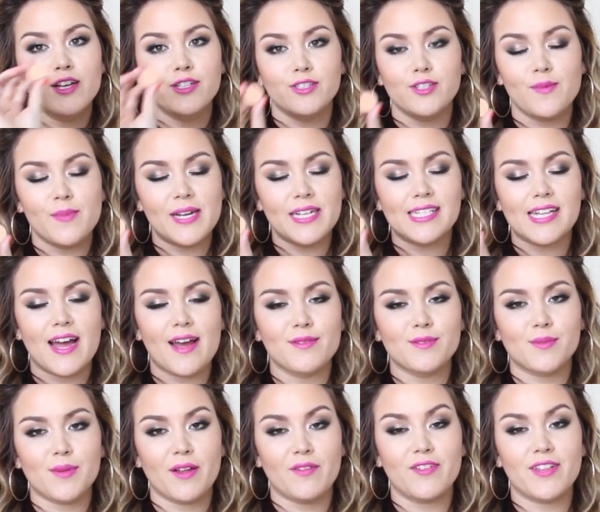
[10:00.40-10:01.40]
so many
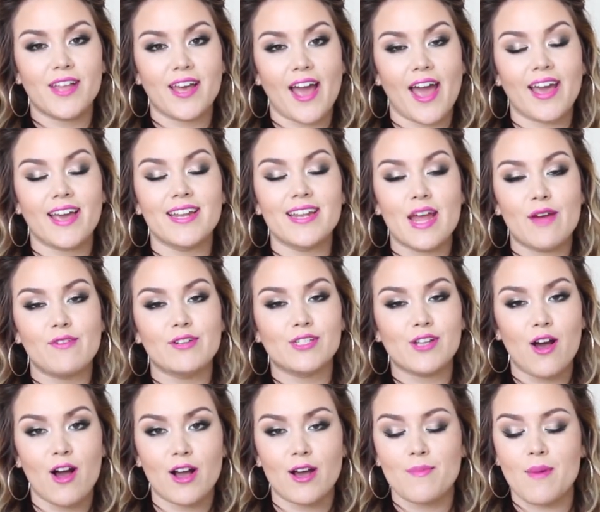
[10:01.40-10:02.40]
times, but I feel like I could never
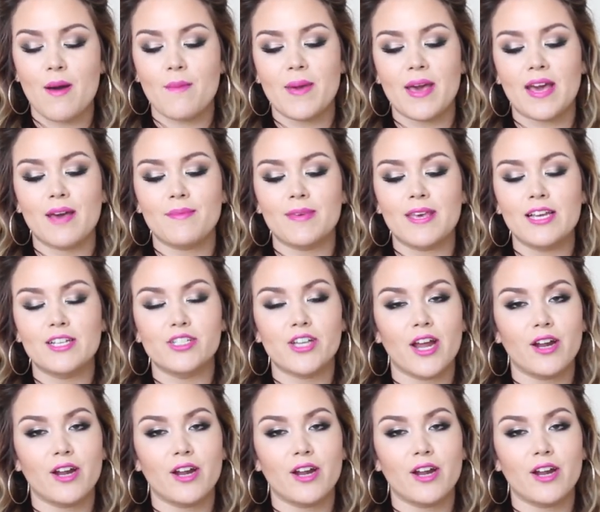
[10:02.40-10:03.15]
talk about Makeup Geek